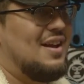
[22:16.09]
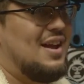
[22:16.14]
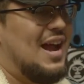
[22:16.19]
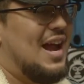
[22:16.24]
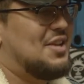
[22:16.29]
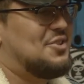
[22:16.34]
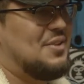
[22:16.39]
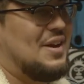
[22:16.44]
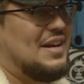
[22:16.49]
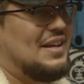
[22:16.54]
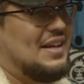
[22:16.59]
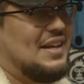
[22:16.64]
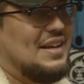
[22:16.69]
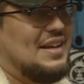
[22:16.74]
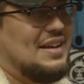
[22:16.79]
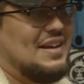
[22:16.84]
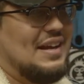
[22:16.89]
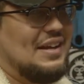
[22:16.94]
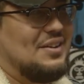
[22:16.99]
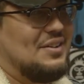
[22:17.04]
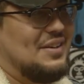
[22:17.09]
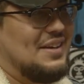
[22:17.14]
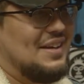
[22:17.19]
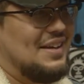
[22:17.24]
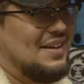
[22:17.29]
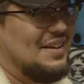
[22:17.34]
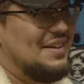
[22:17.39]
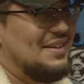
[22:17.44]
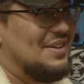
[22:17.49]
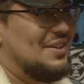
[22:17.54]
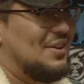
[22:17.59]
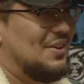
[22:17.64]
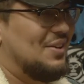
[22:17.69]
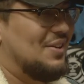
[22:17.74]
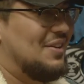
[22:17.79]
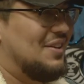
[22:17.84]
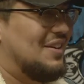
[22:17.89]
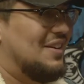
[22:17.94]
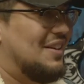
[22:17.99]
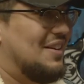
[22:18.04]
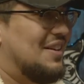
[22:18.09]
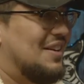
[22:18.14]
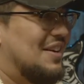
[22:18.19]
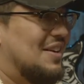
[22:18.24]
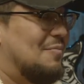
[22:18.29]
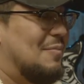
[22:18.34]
I tried to get in, I couldn't get in though.